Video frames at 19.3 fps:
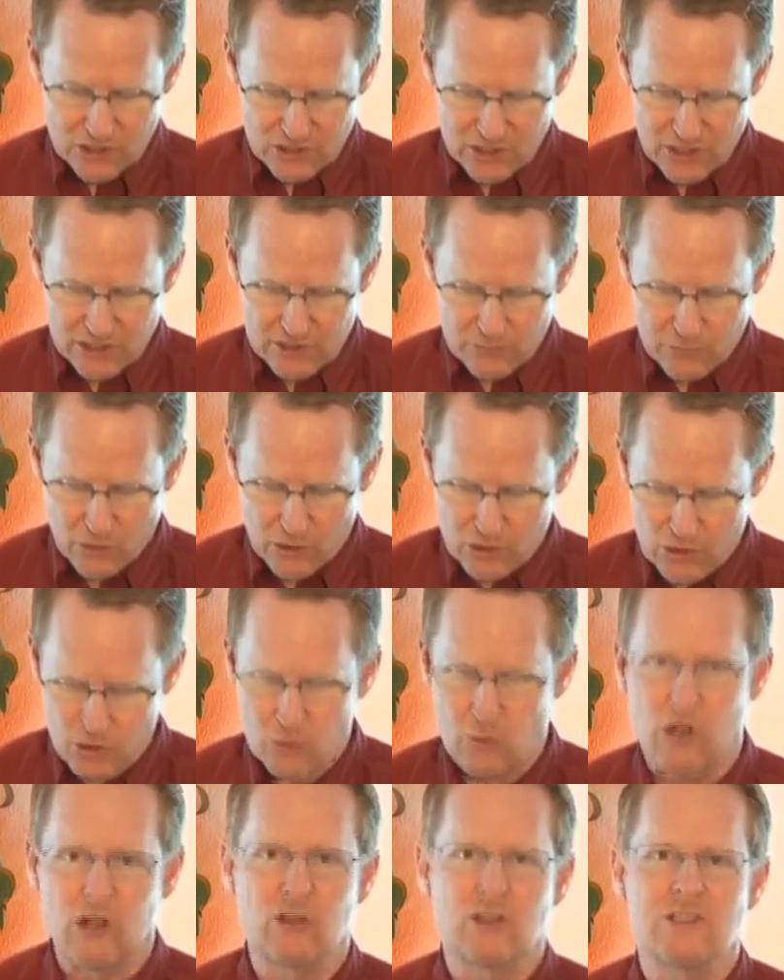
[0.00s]
says, For our
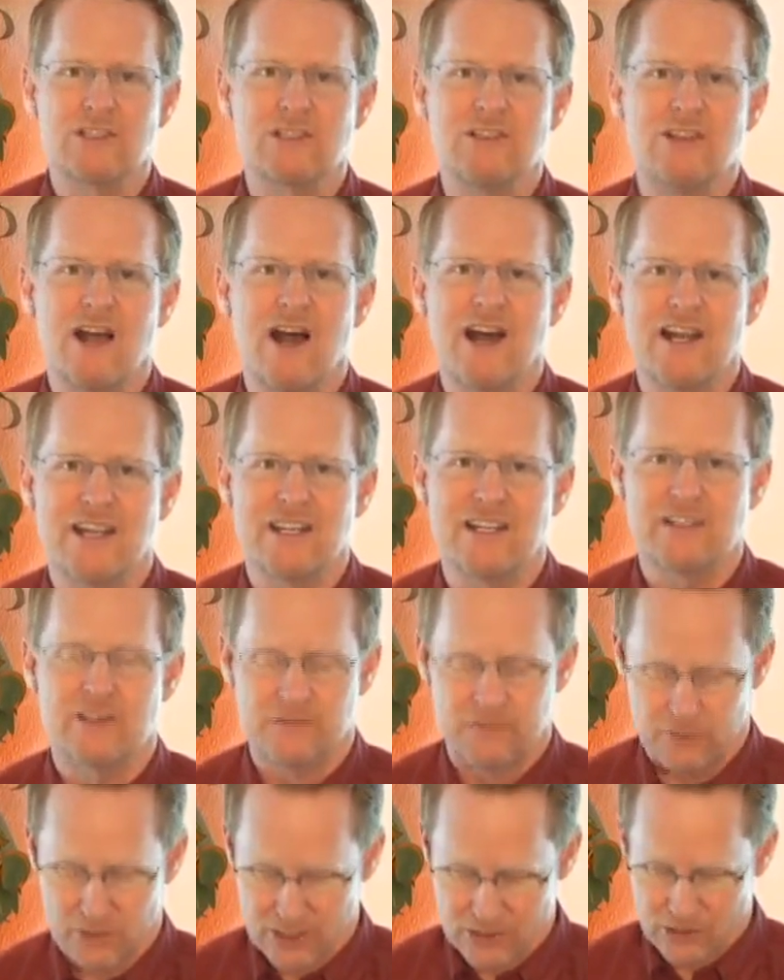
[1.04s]
struggle is not
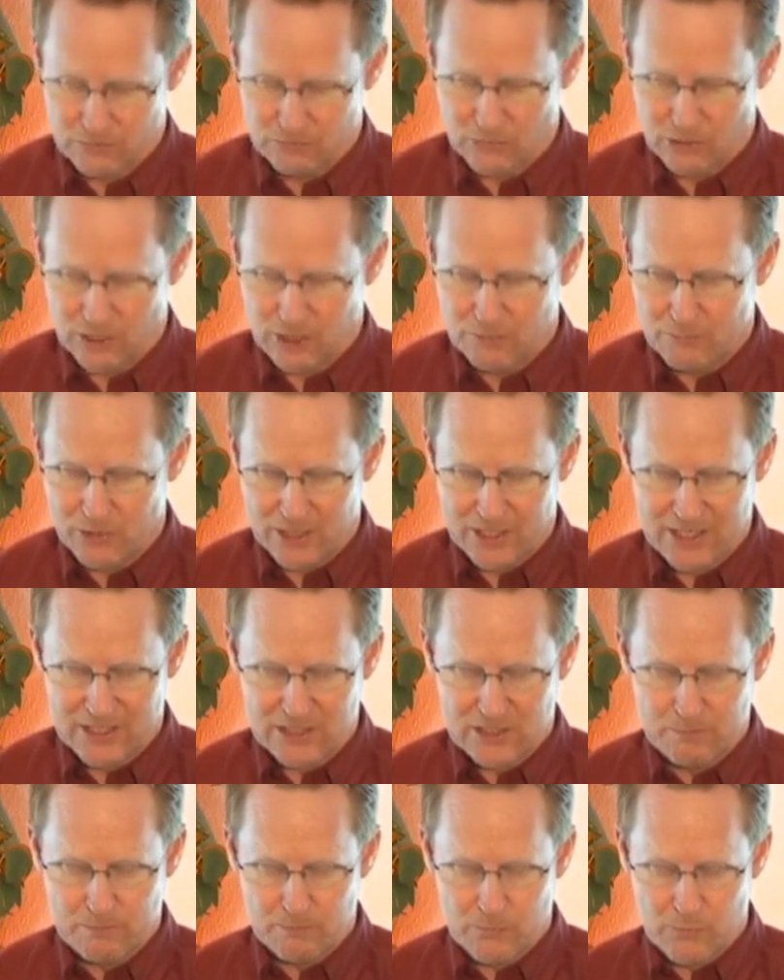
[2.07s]
against flesh and blood, but
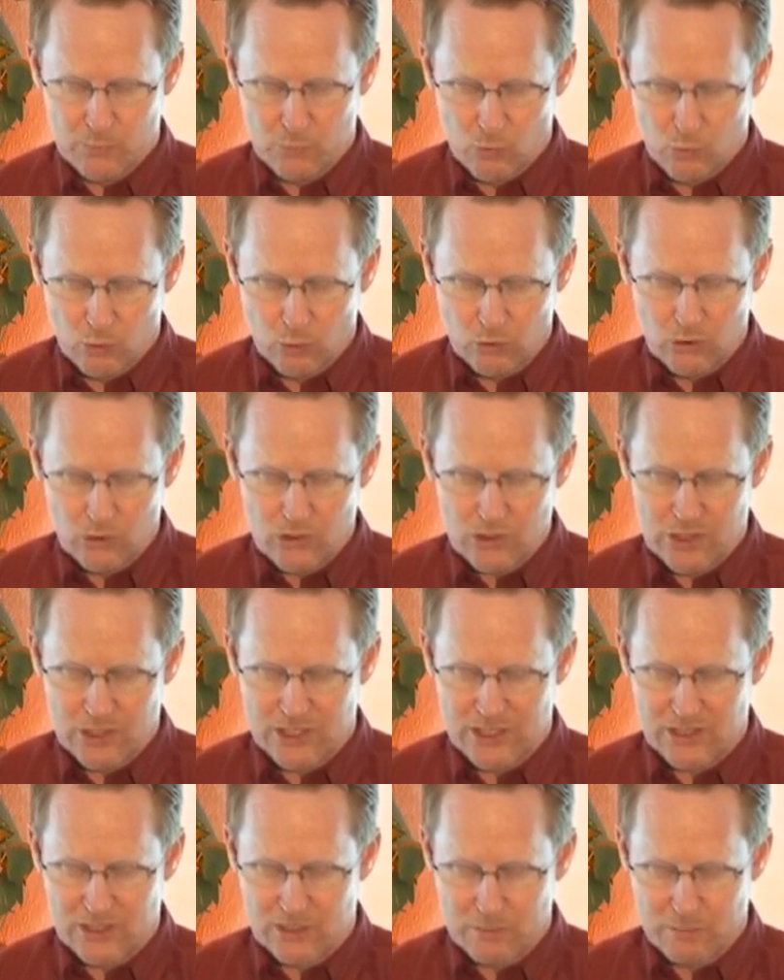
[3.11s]
against rulers,
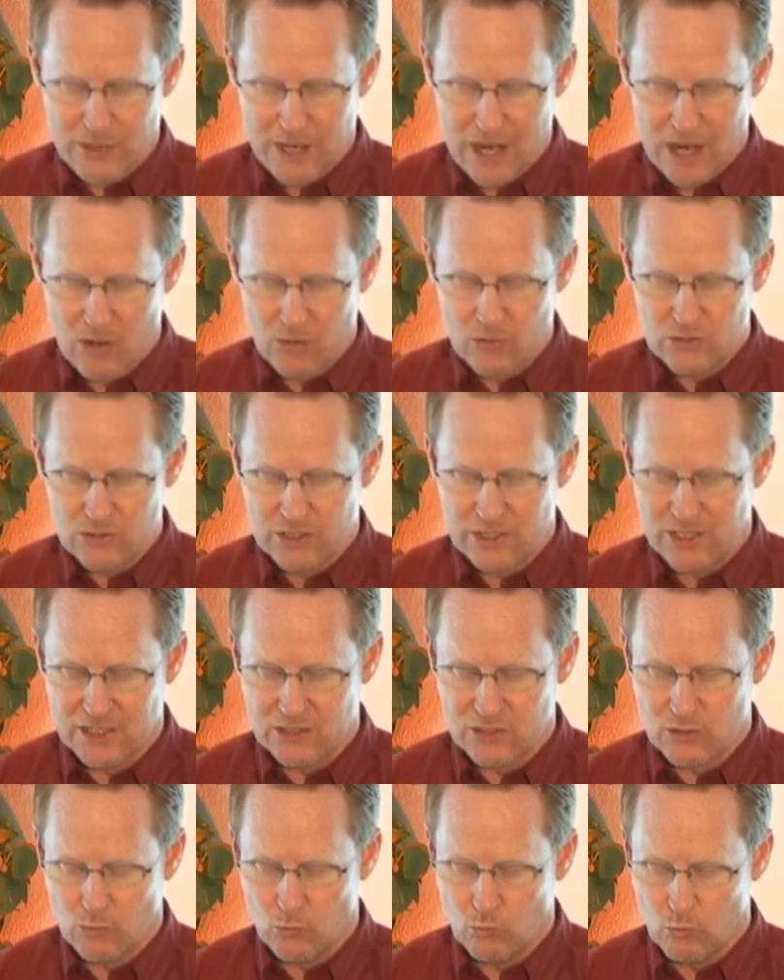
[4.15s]
against the powers,
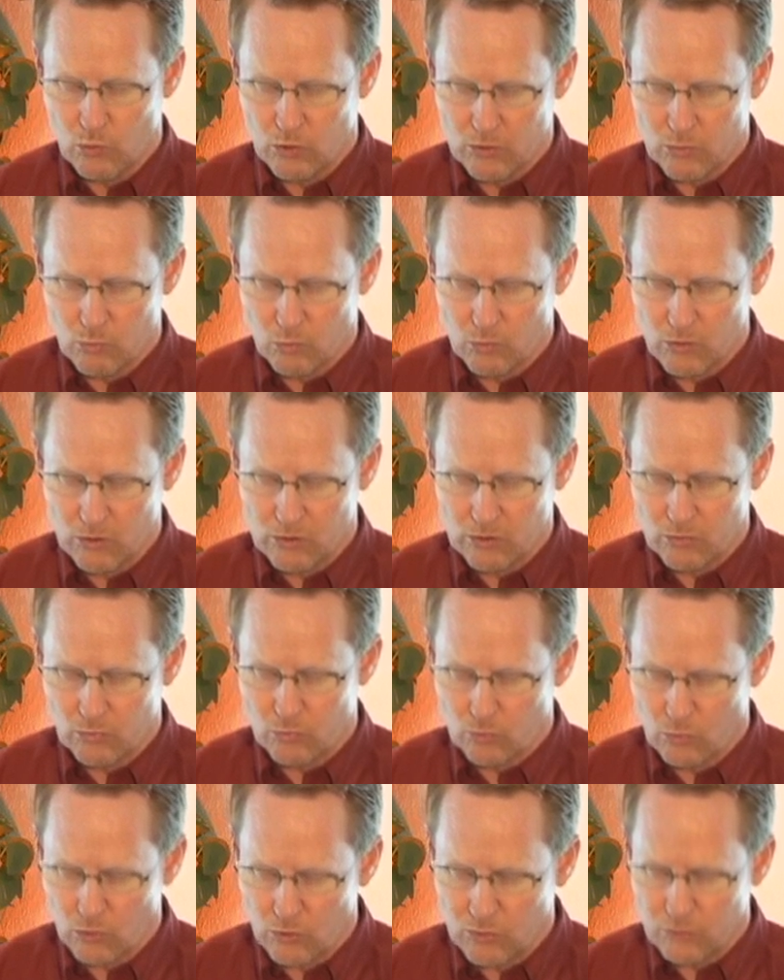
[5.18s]
against the wor-
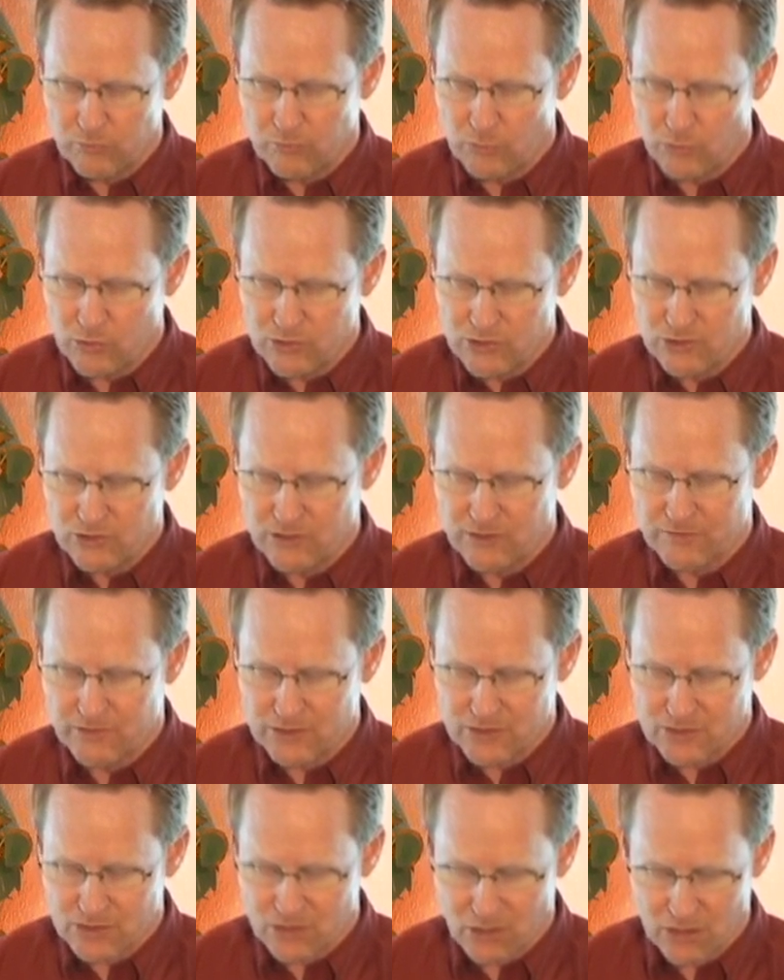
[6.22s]
world forces of
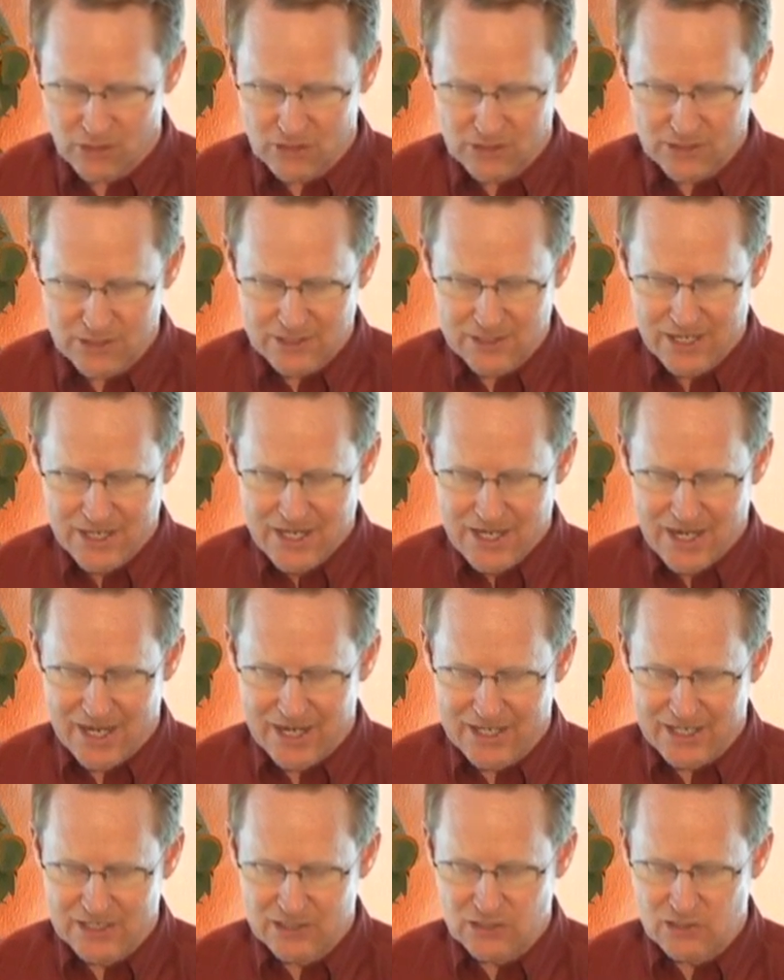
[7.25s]
this darkness,
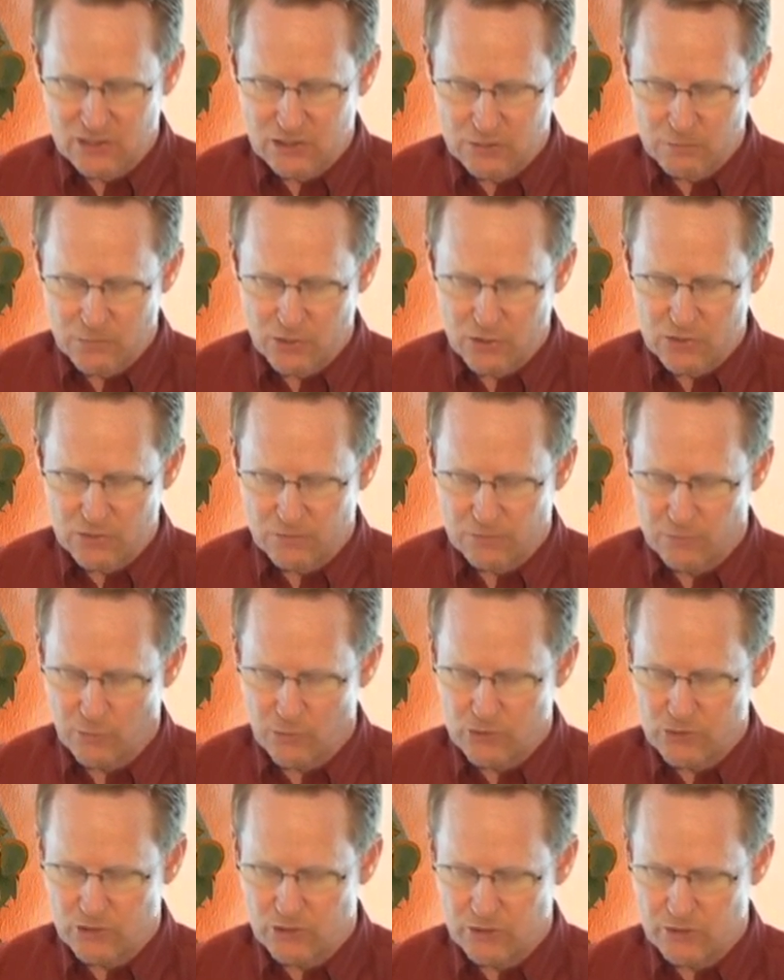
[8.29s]
against the spiritual
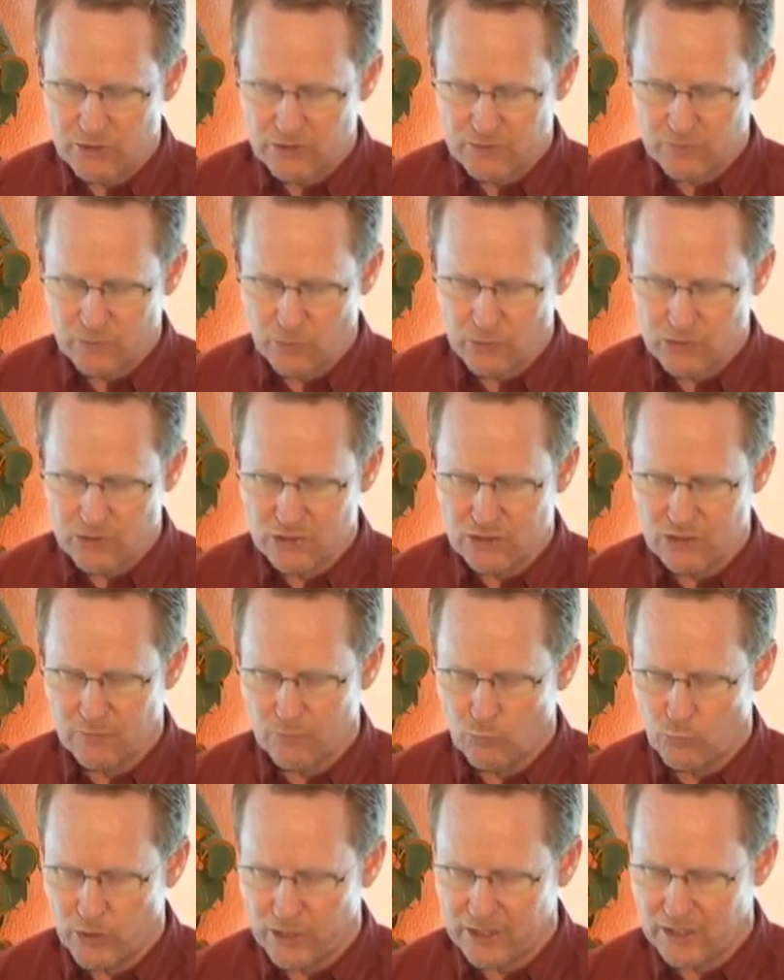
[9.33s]
forces, forces
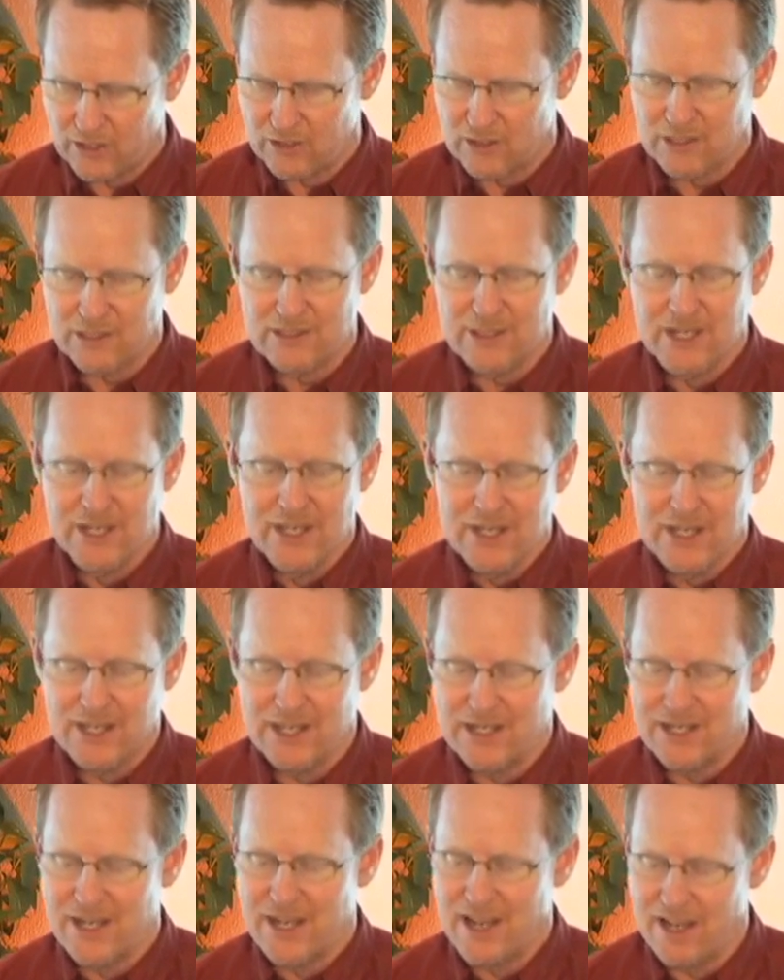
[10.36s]
of wickedness
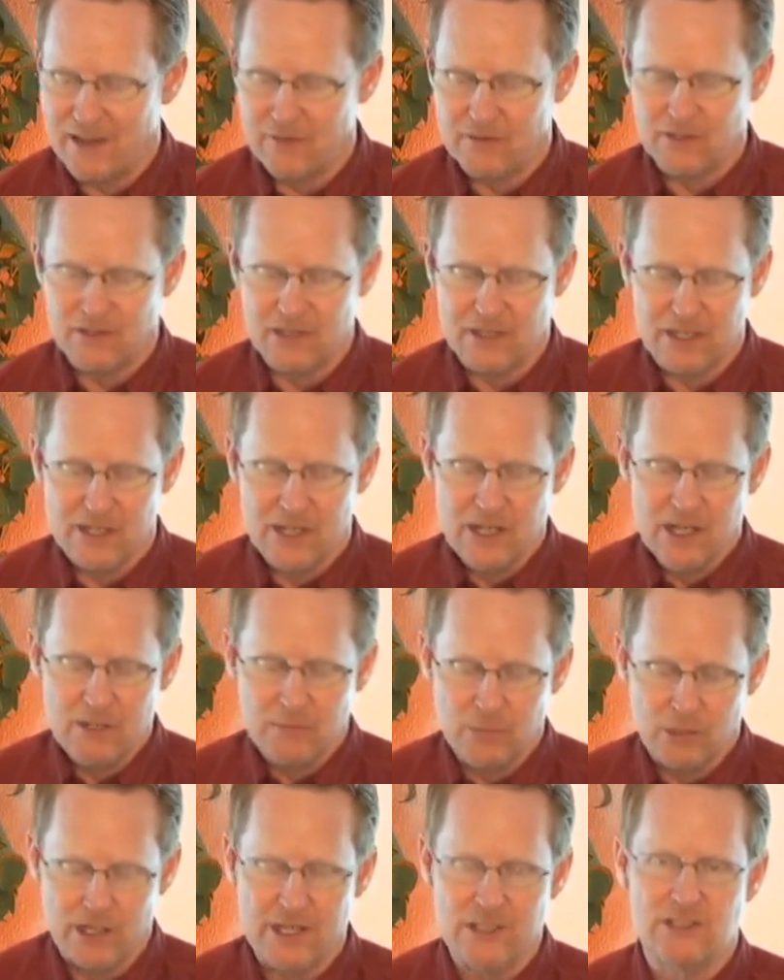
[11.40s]
in heavenly
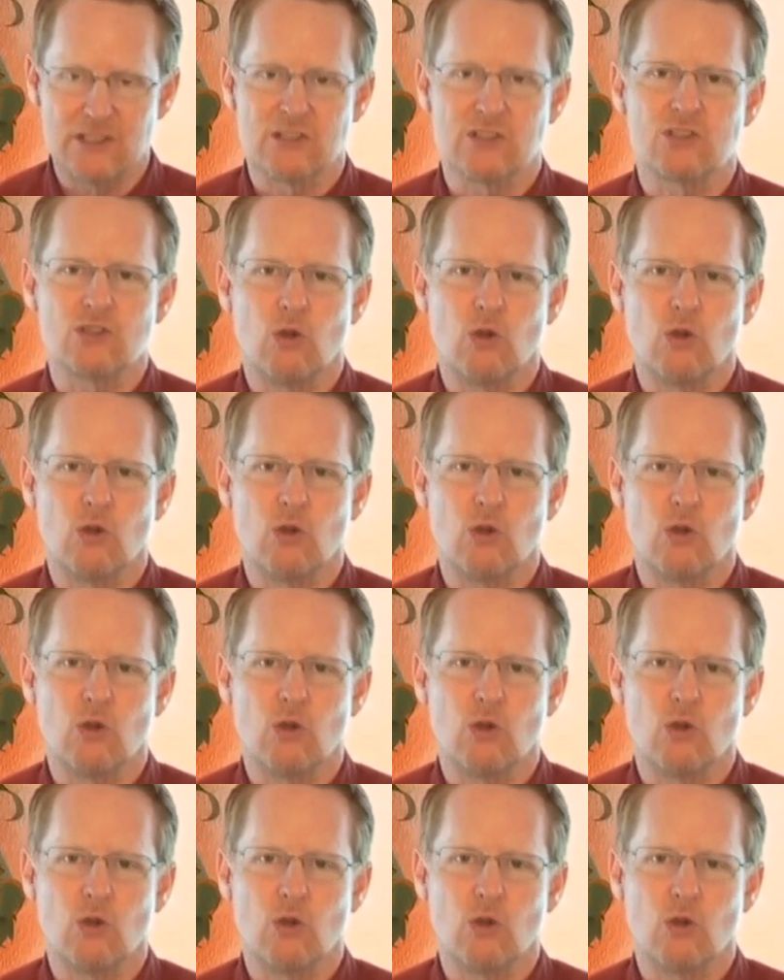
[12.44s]
places.